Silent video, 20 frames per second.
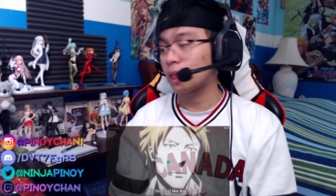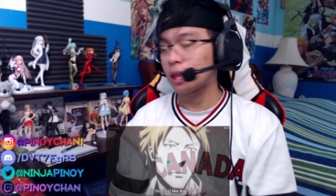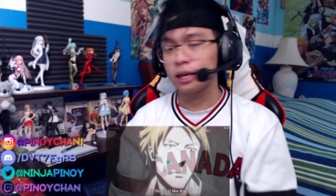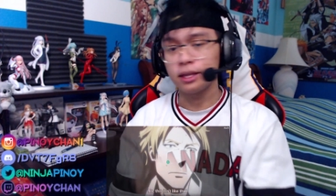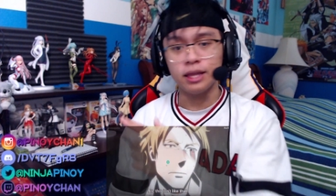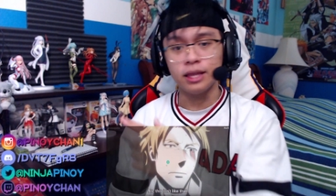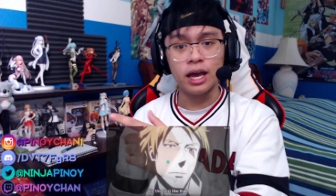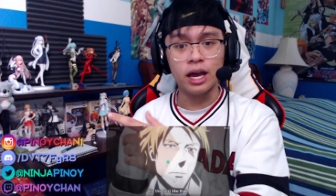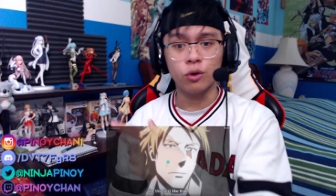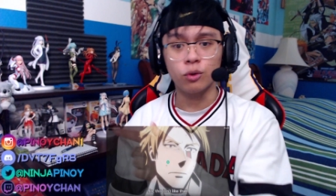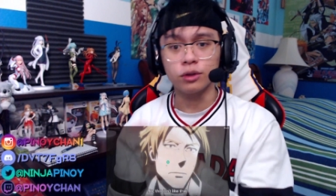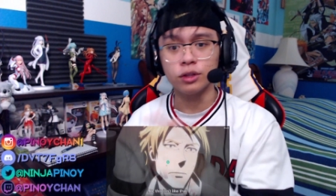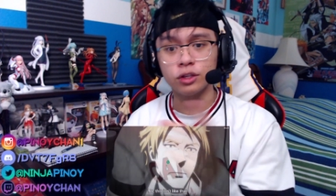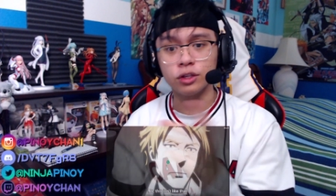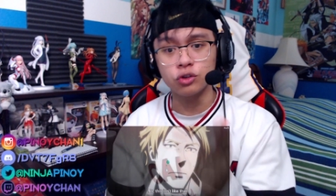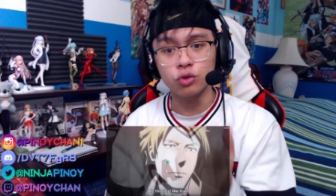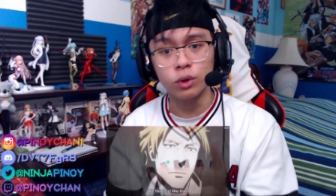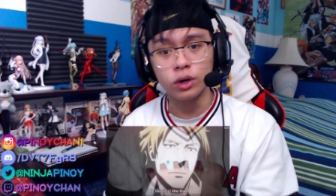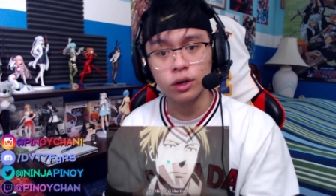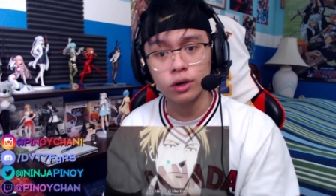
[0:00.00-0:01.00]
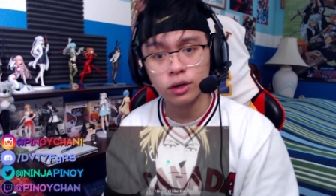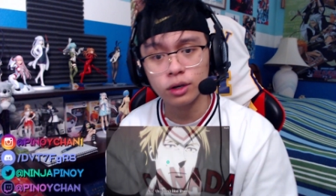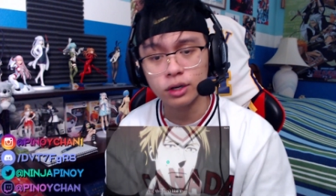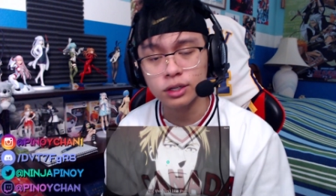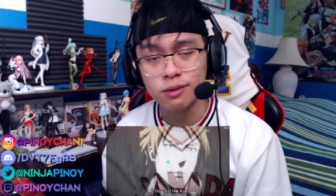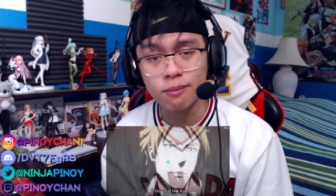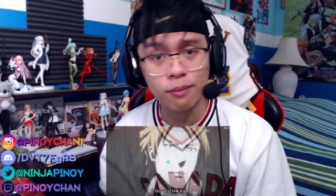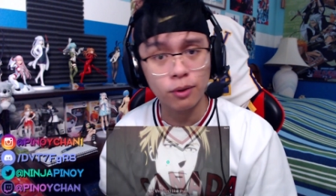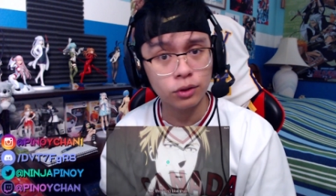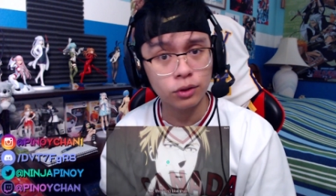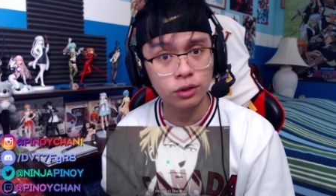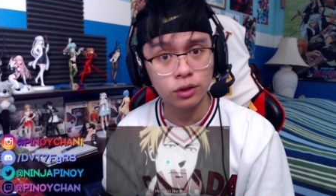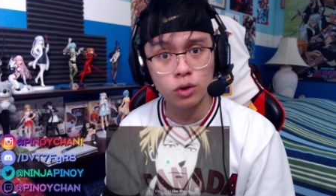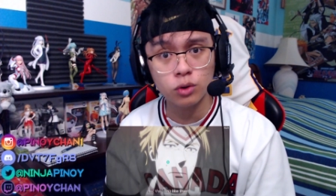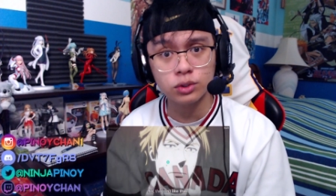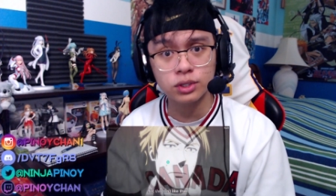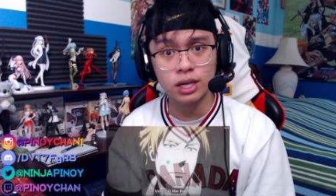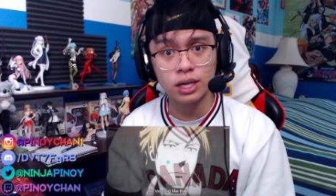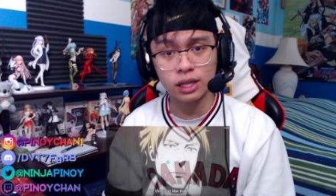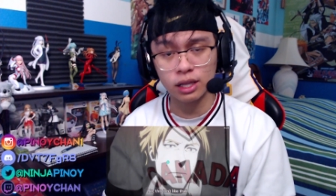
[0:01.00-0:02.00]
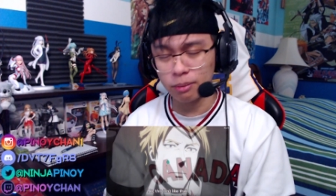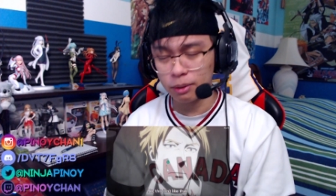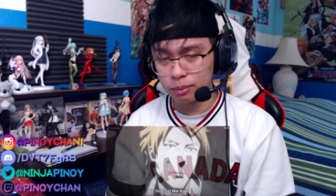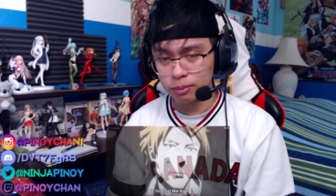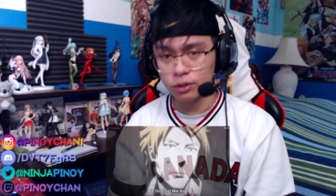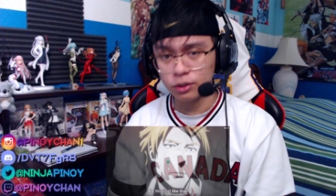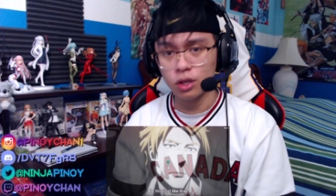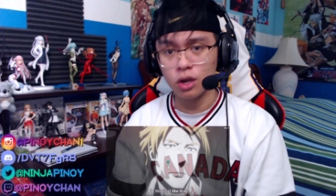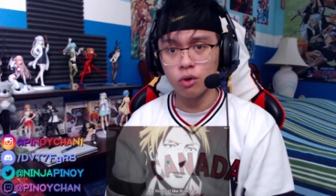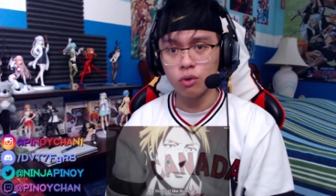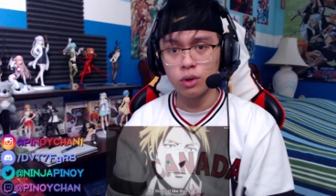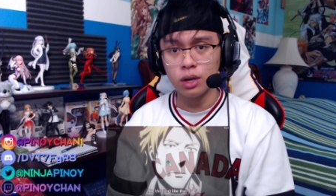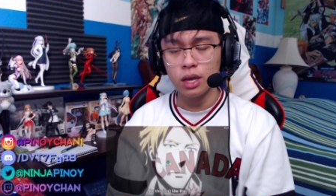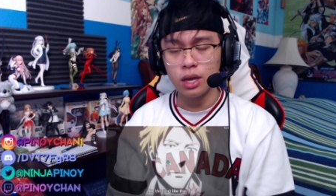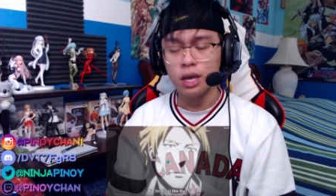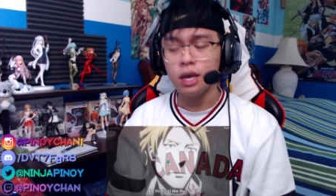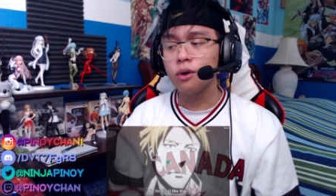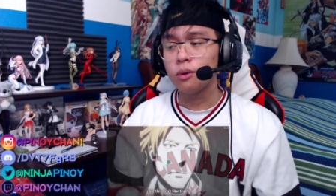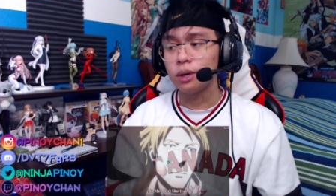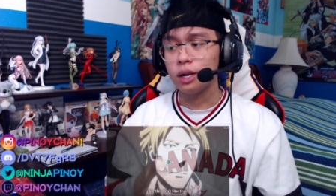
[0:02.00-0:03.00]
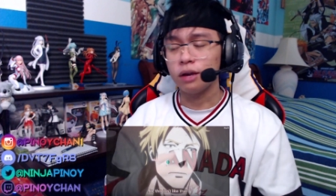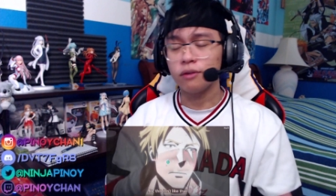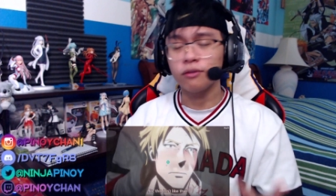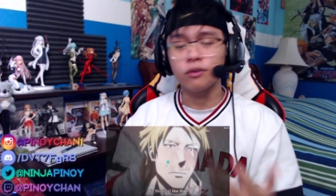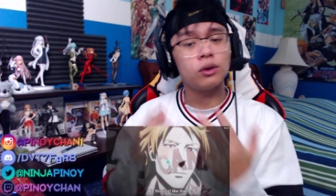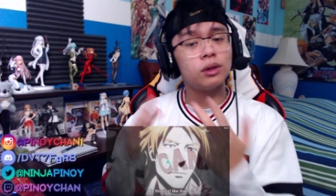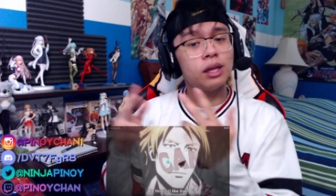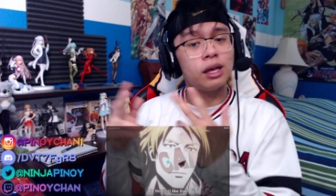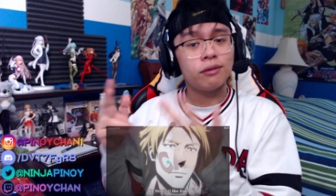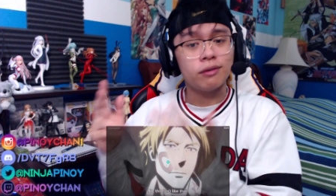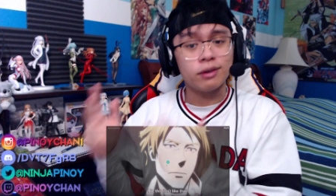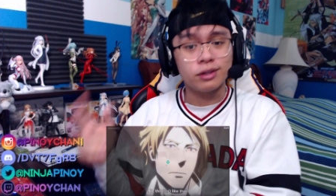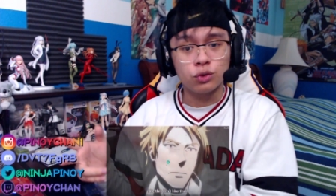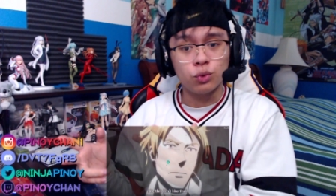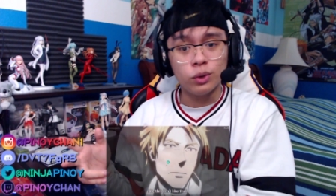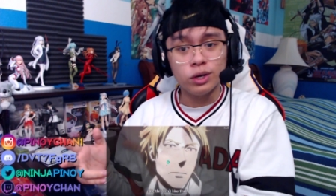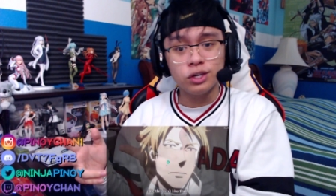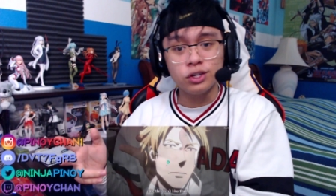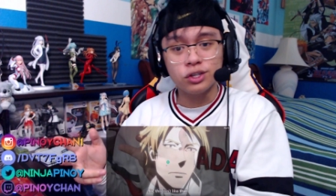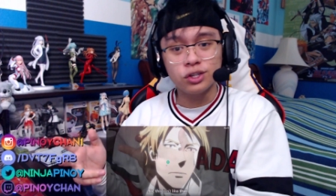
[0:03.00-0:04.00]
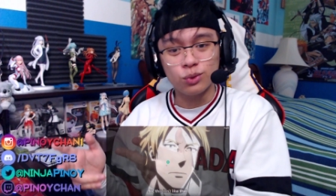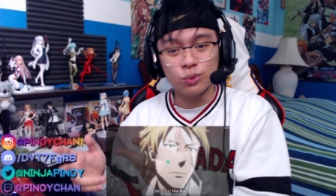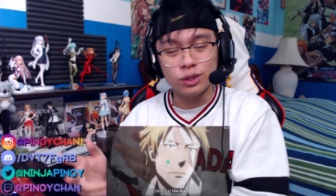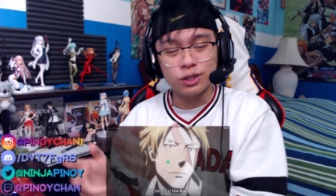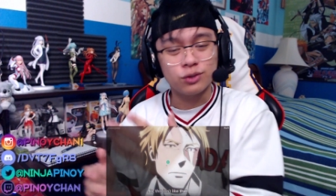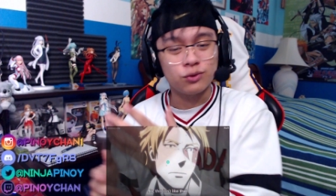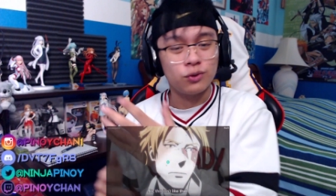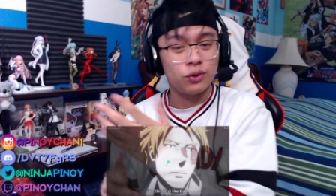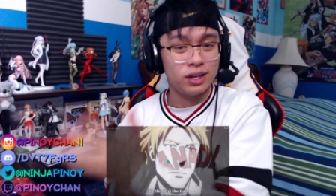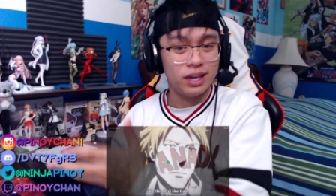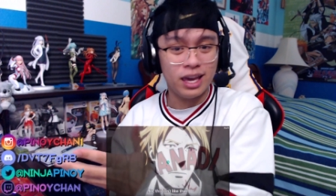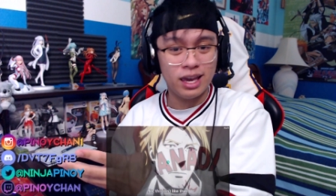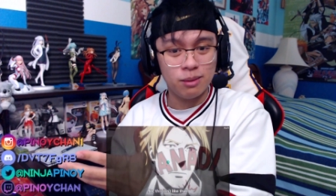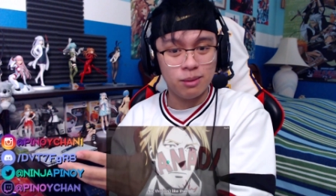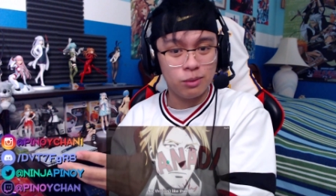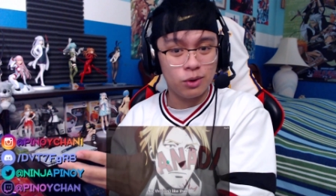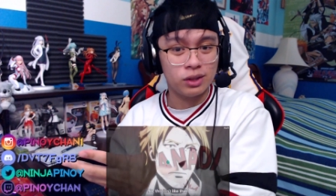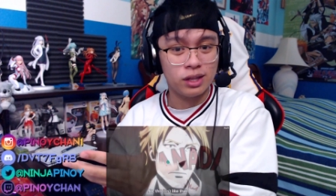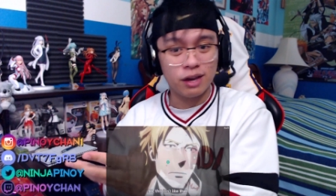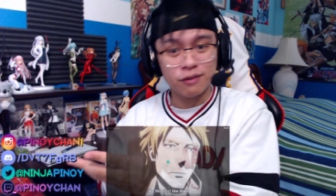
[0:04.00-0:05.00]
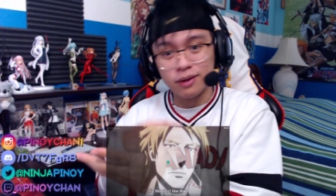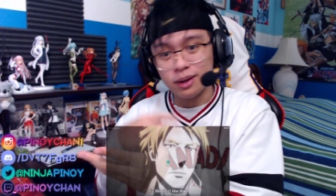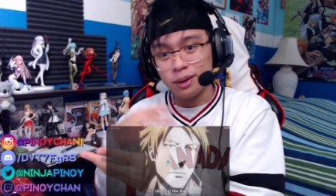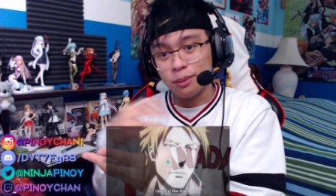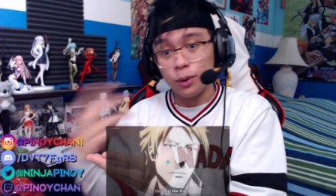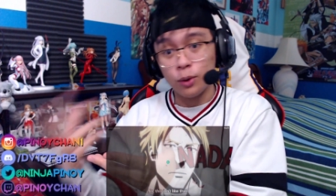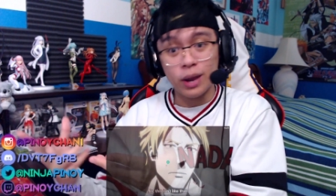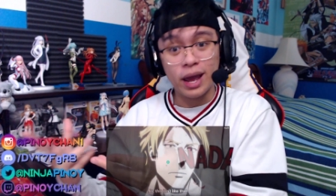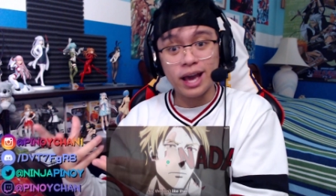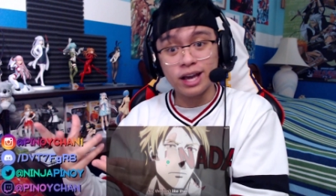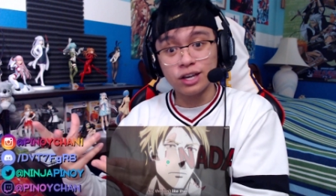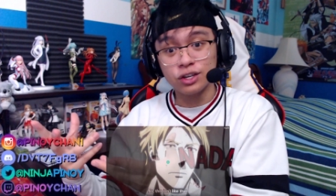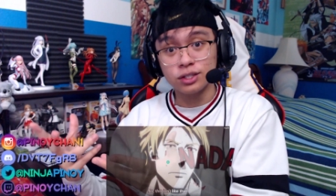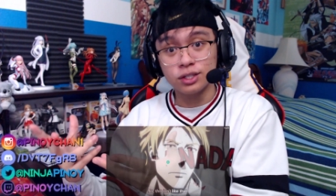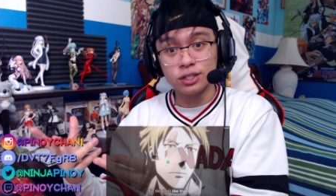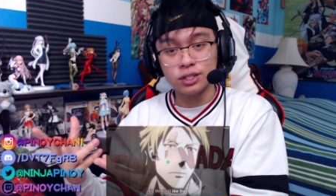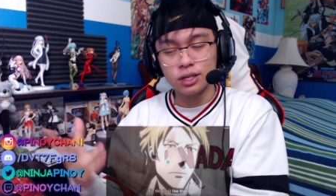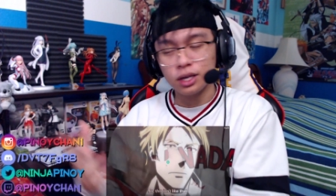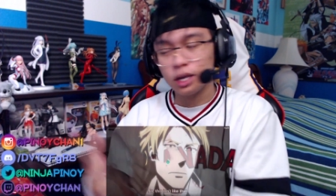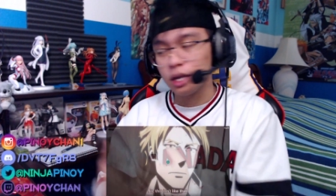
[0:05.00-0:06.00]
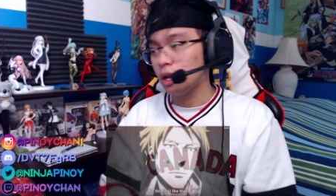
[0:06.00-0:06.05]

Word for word: That or the Twitter, because of both those, I let people know whenever I go live on Twitch, whether it's for gaming or live anime reactions,